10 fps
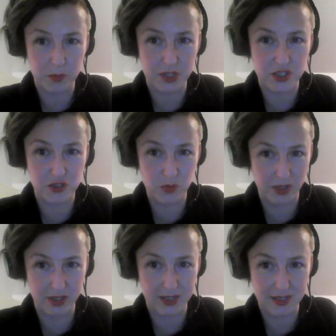because you will
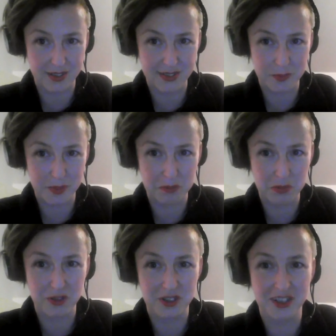get tired of the
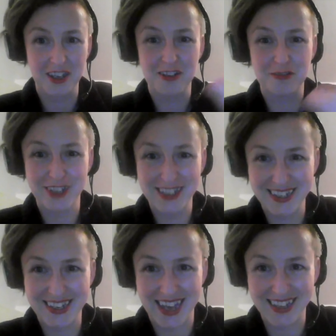paperwork,
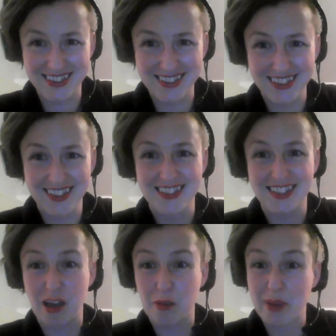reconnect to
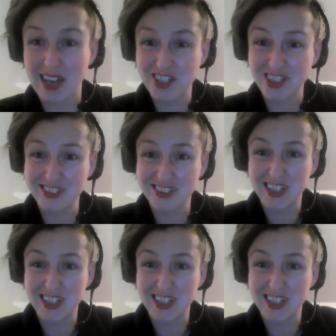that passion.